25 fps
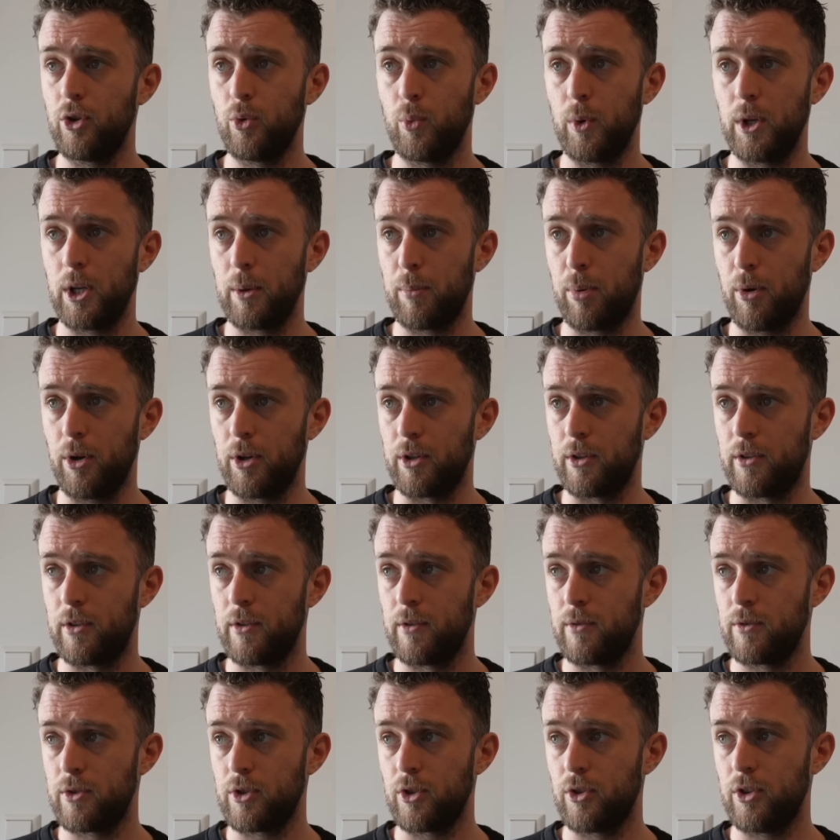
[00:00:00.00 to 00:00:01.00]
you win the point.
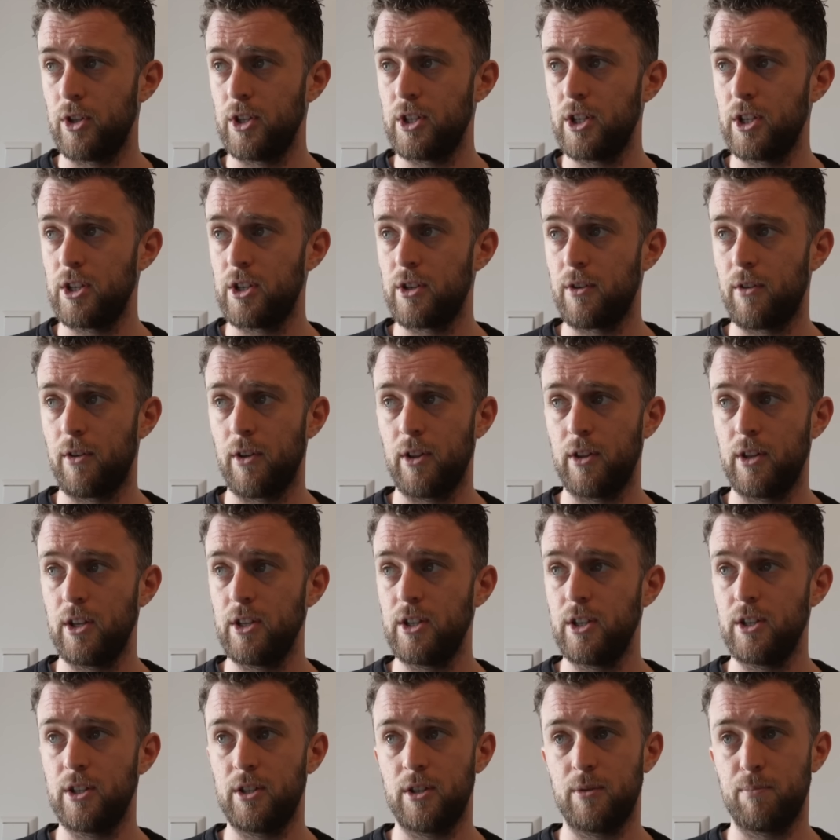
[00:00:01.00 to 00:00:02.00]
So this is a
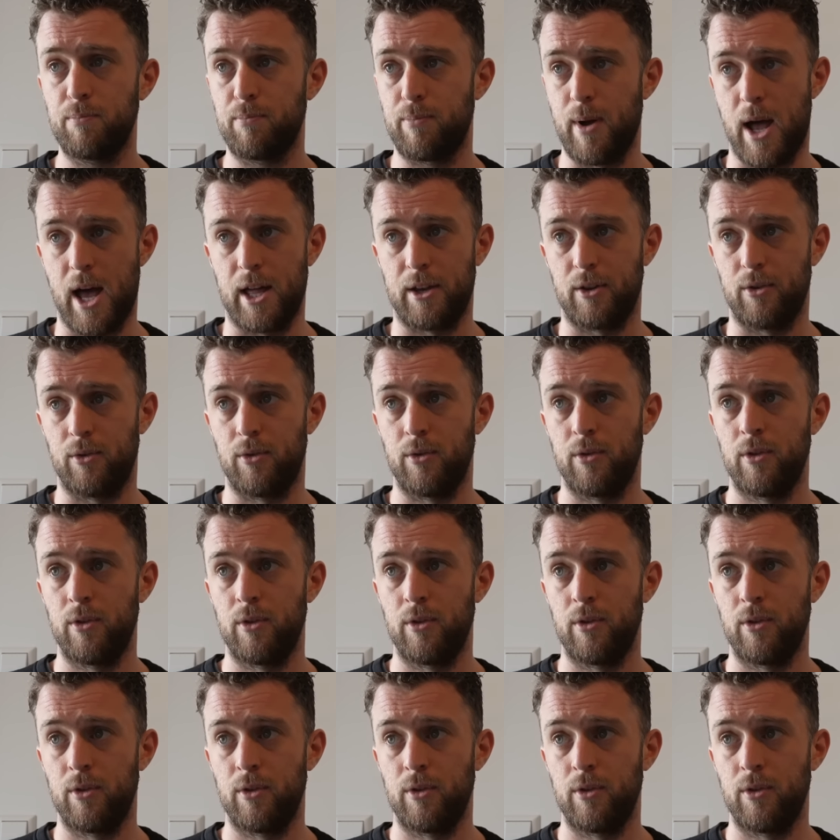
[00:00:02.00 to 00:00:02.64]
this is padel.